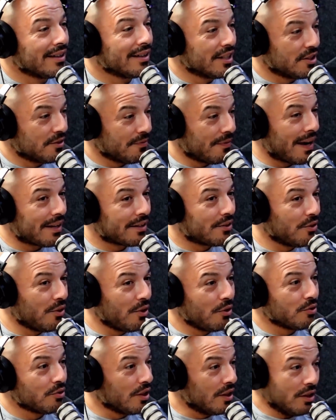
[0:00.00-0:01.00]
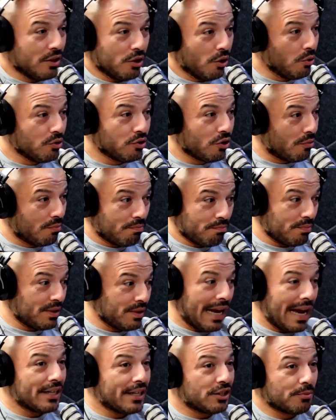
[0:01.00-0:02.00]
Let's factor those in. Those are
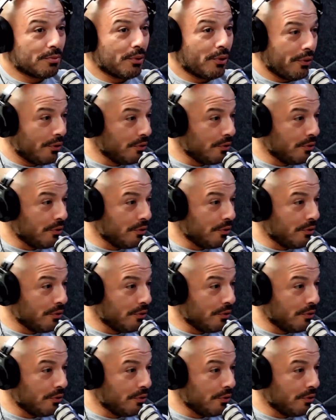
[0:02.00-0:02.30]
tangible.